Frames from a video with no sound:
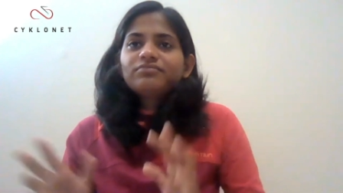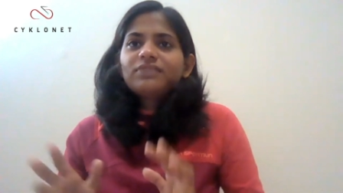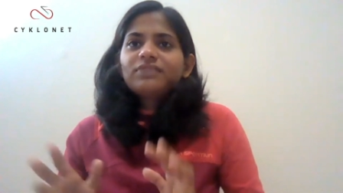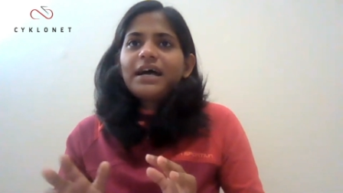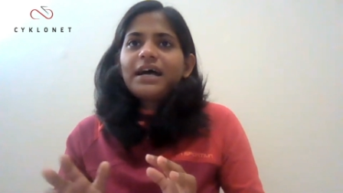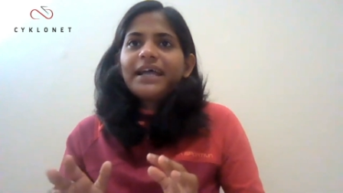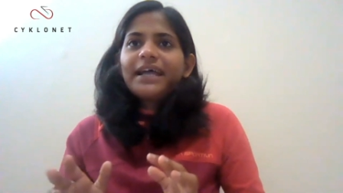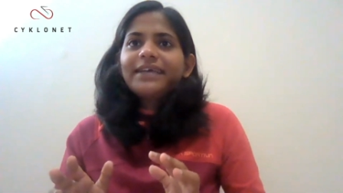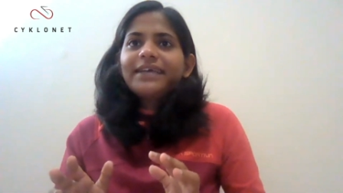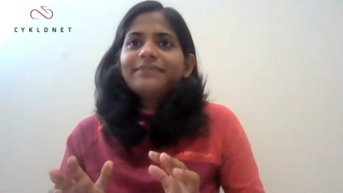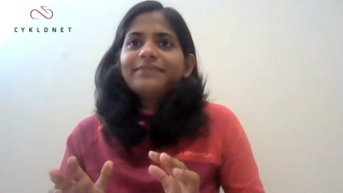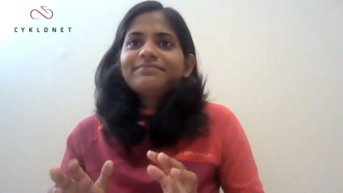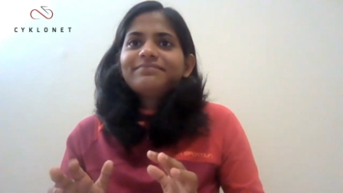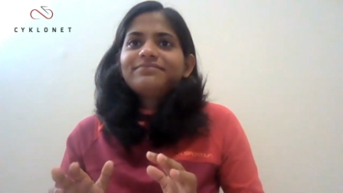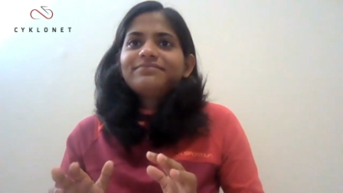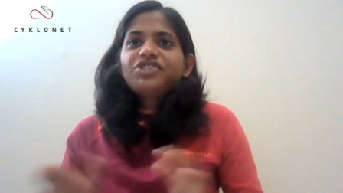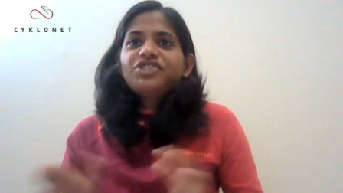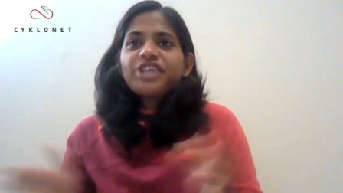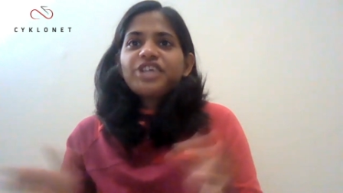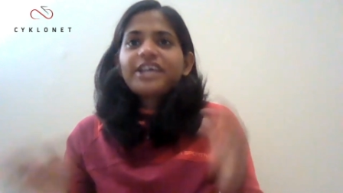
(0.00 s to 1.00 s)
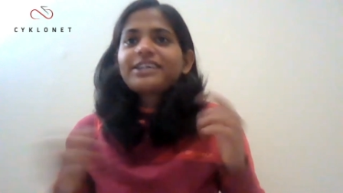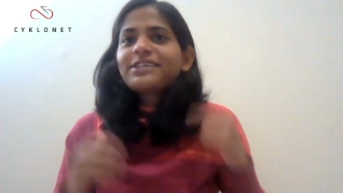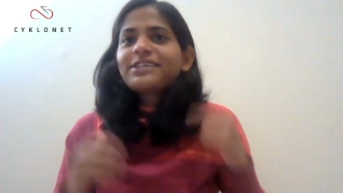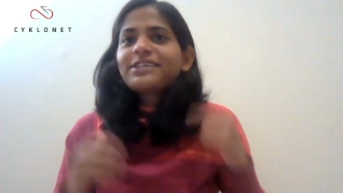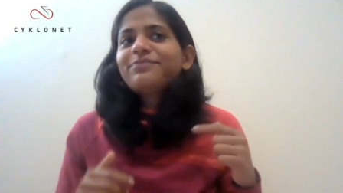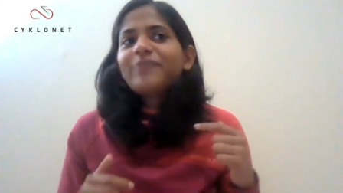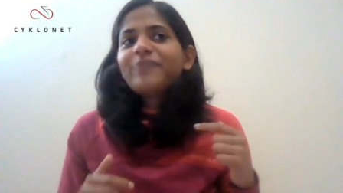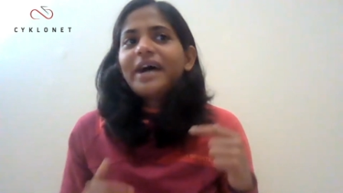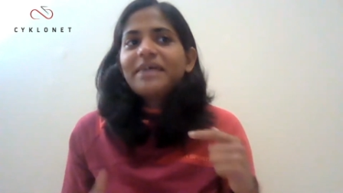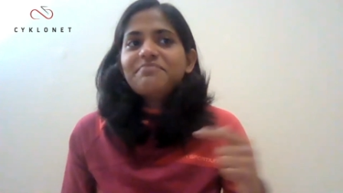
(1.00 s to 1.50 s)
I checked
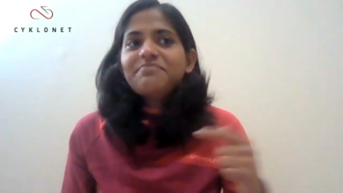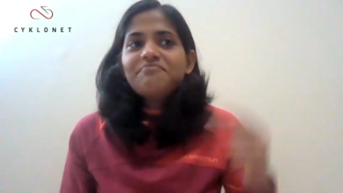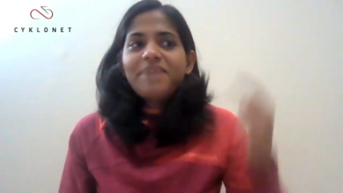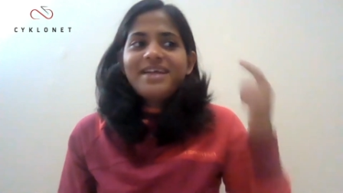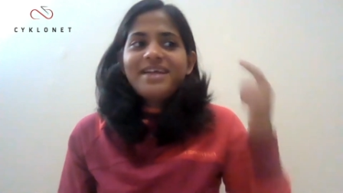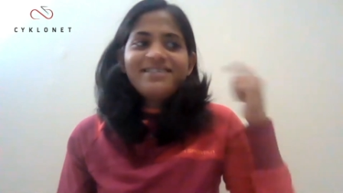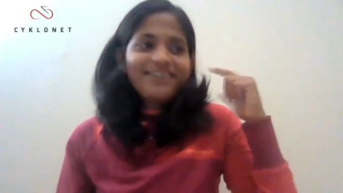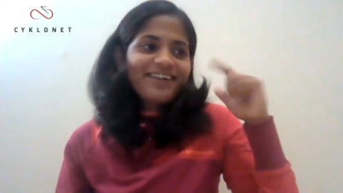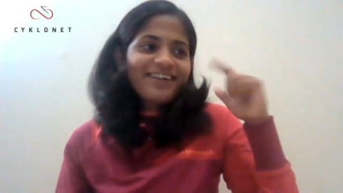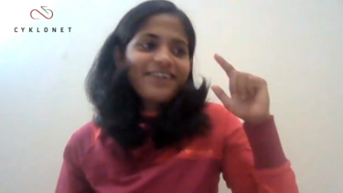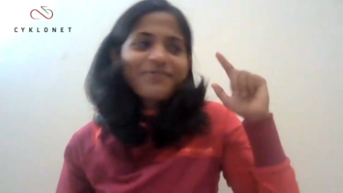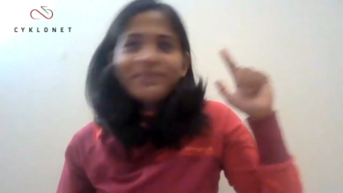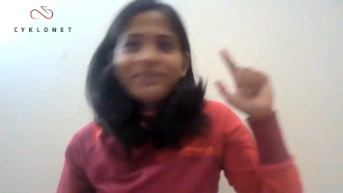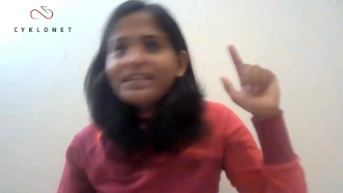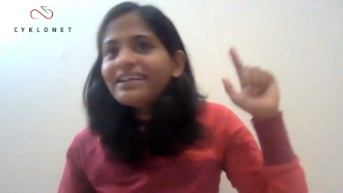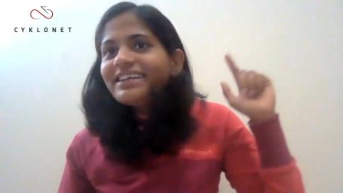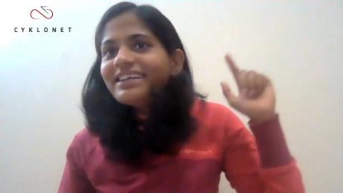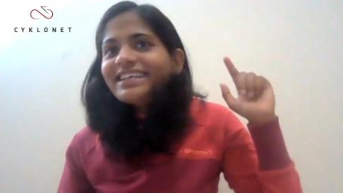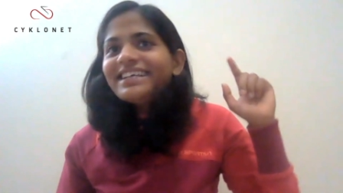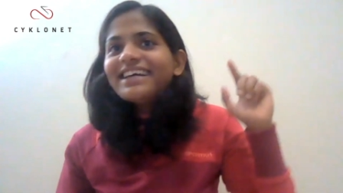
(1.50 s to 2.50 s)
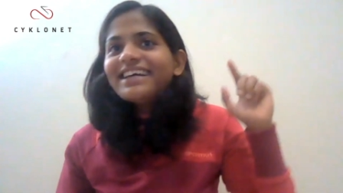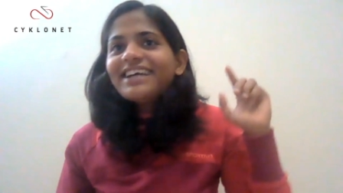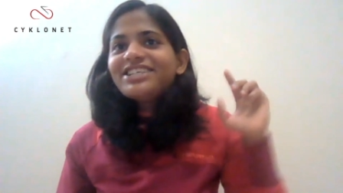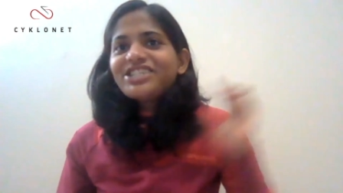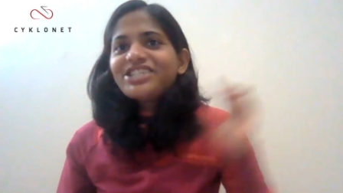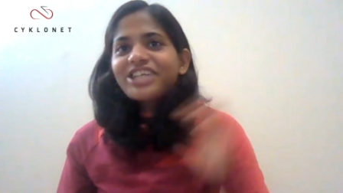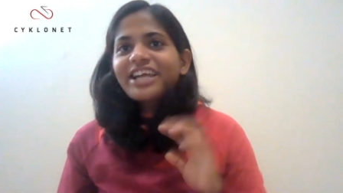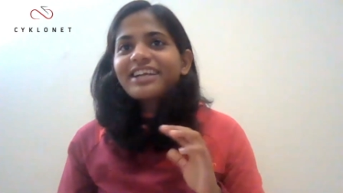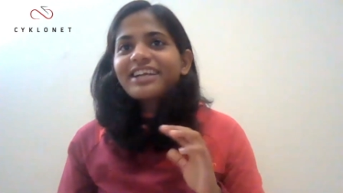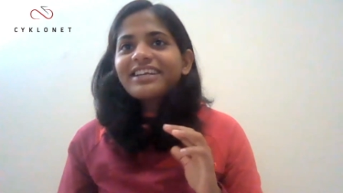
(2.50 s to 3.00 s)
my mental ability. I
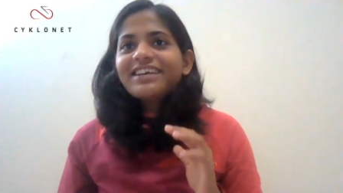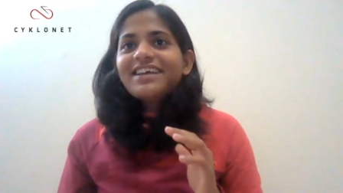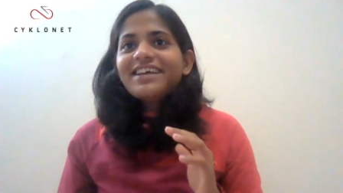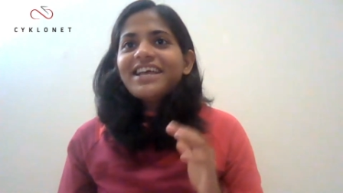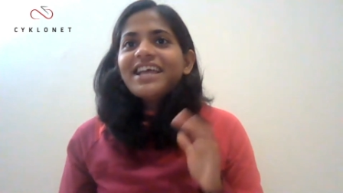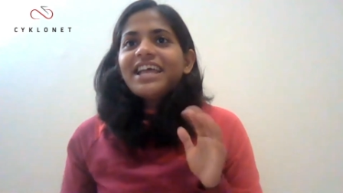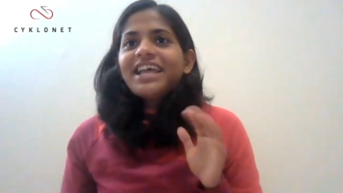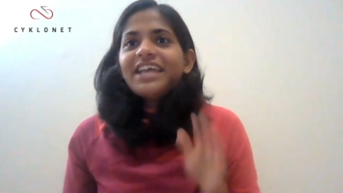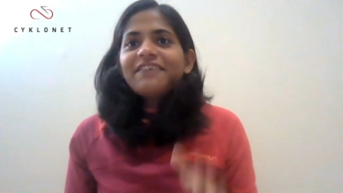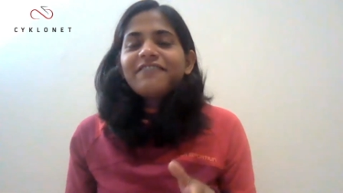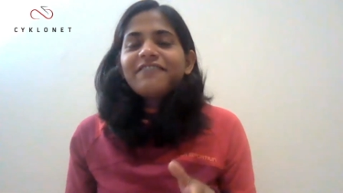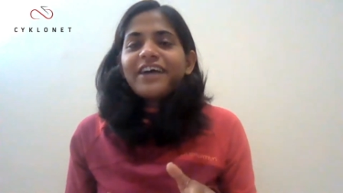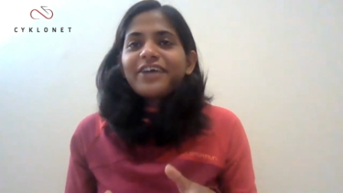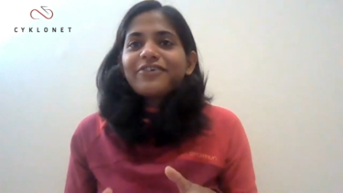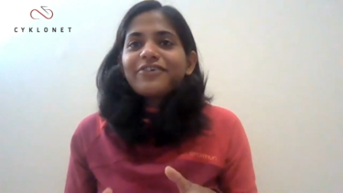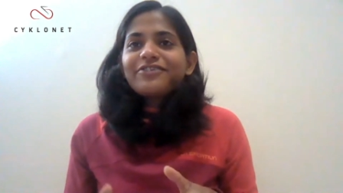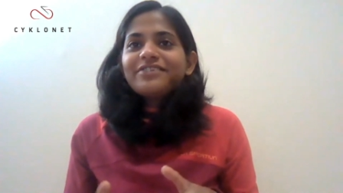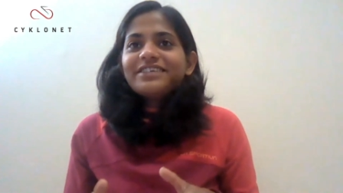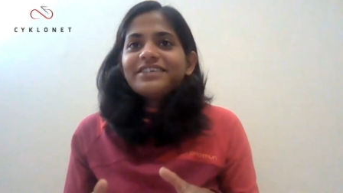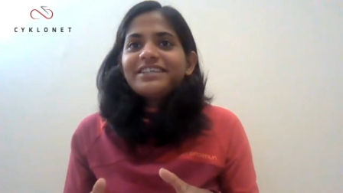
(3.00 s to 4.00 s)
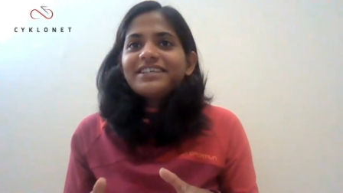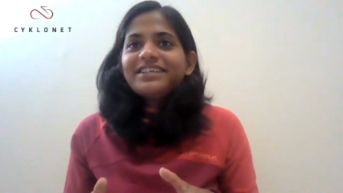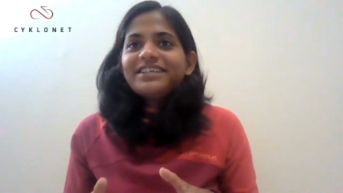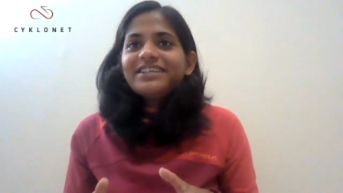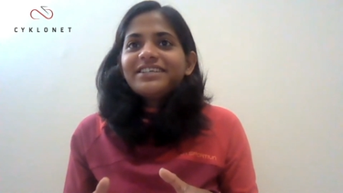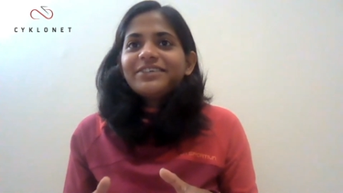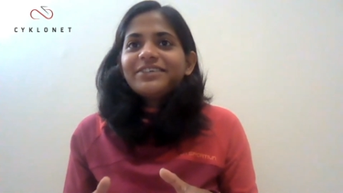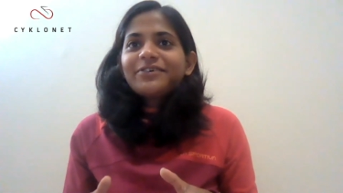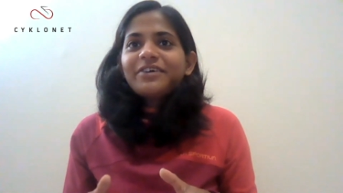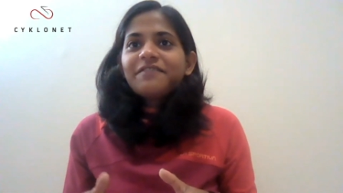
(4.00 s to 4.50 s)
checked if I could,
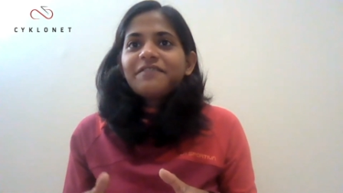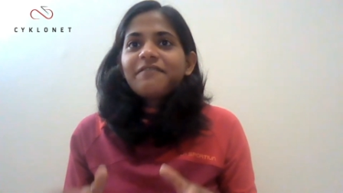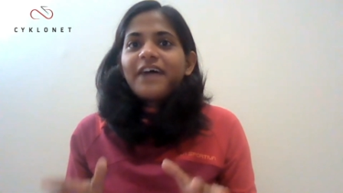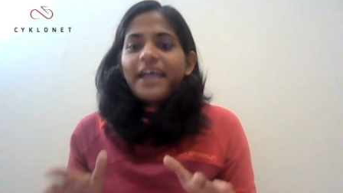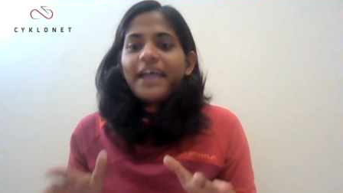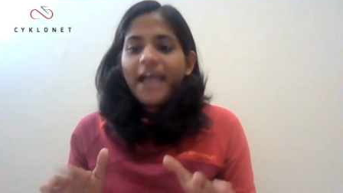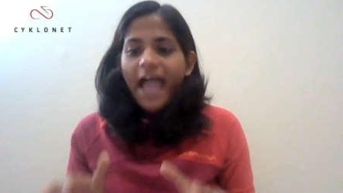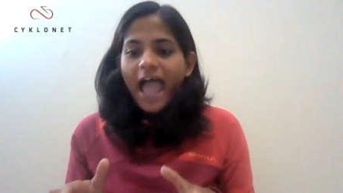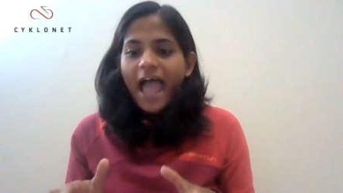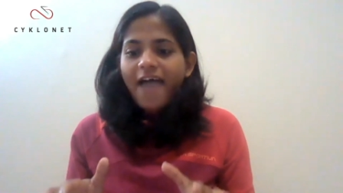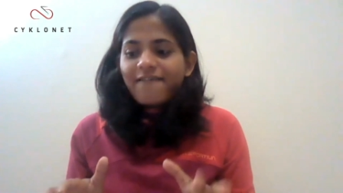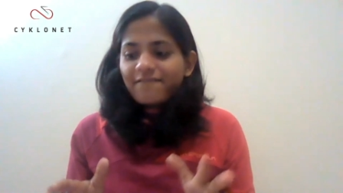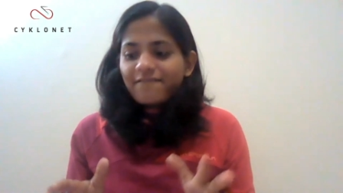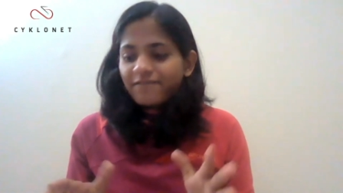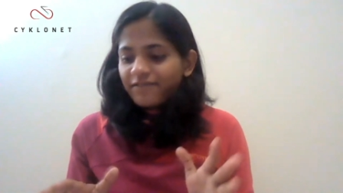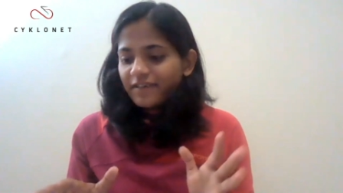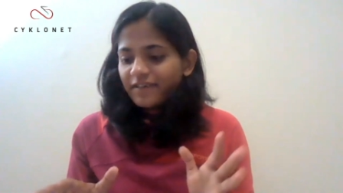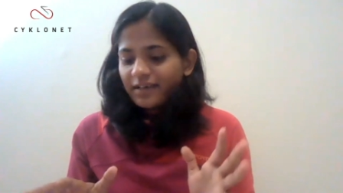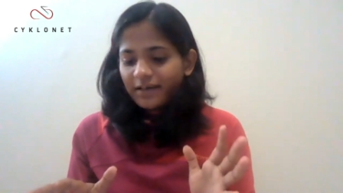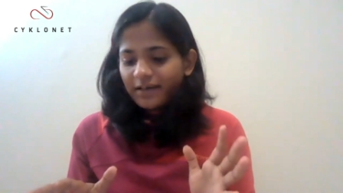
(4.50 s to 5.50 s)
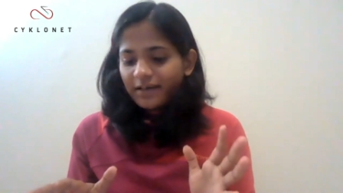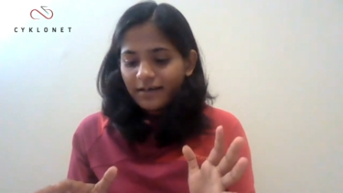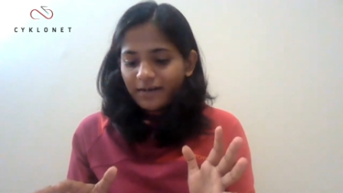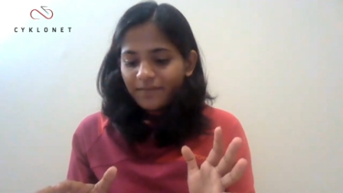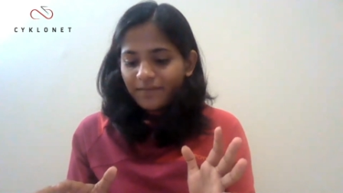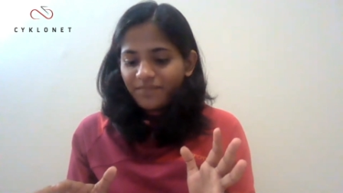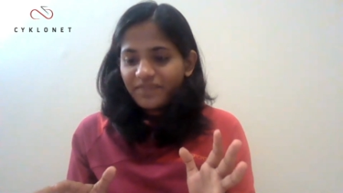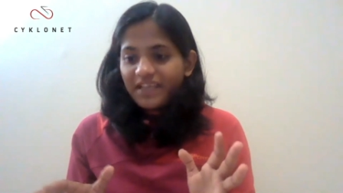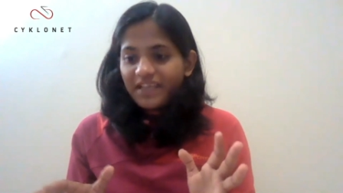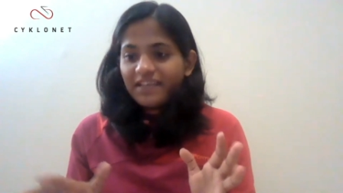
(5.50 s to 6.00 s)
if I have
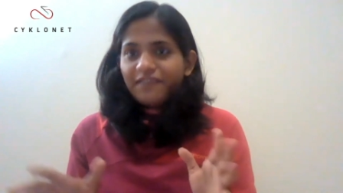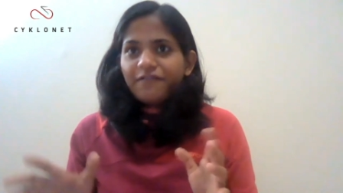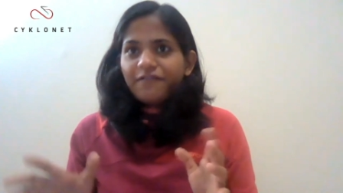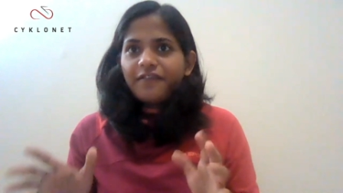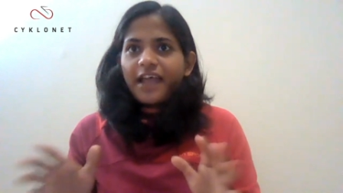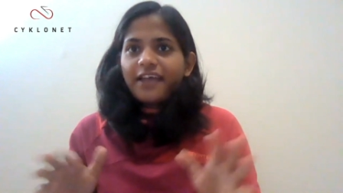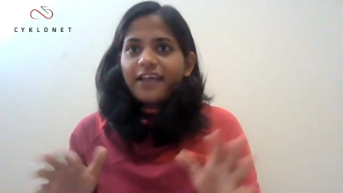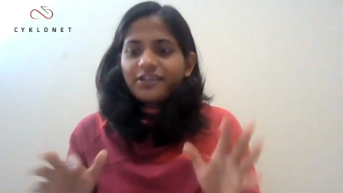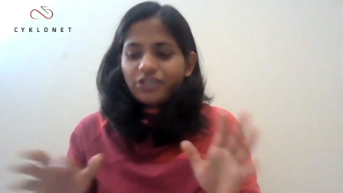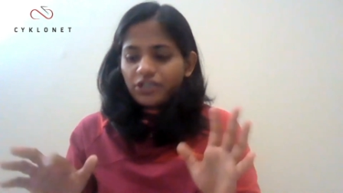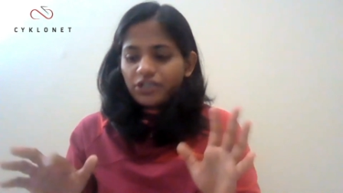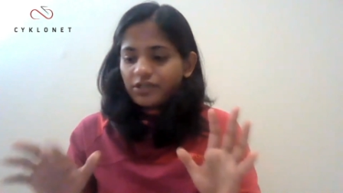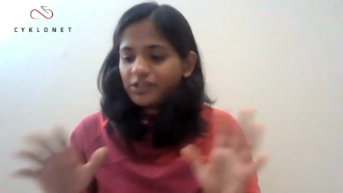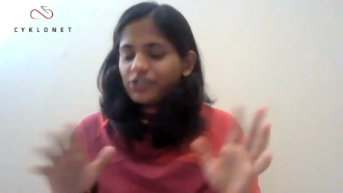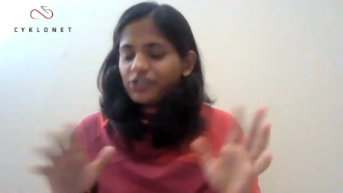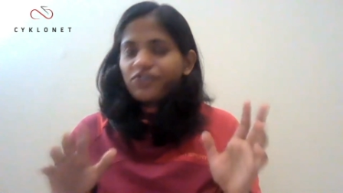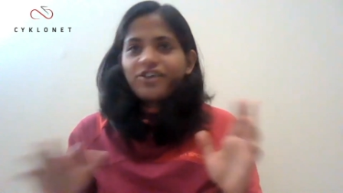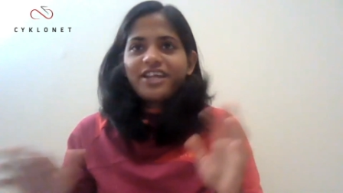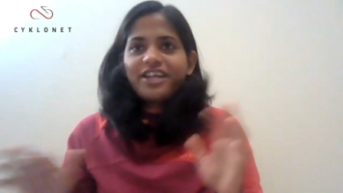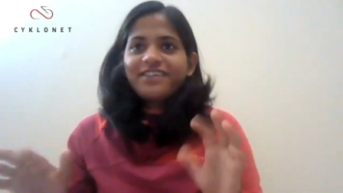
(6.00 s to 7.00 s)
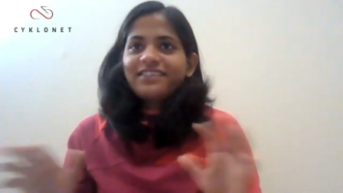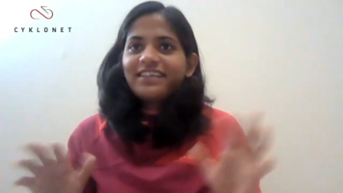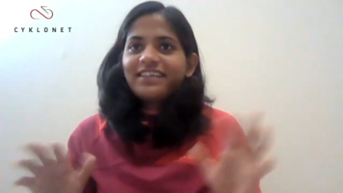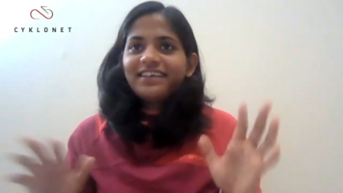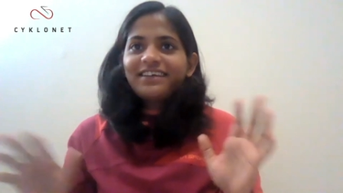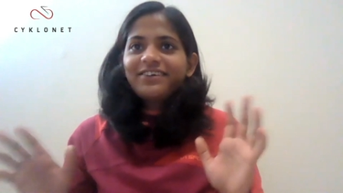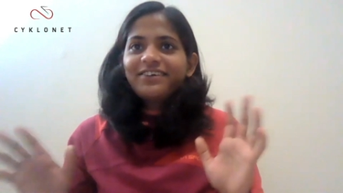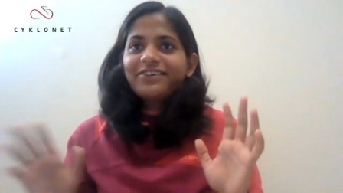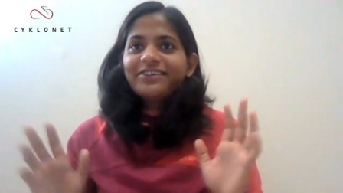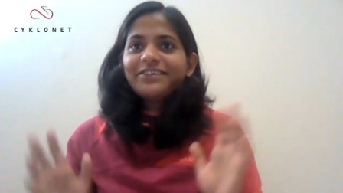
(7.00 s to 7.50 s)
any fractures or
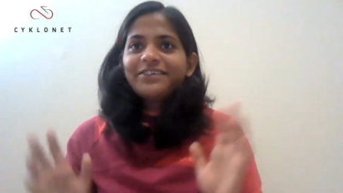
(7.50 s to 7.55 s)
anything, or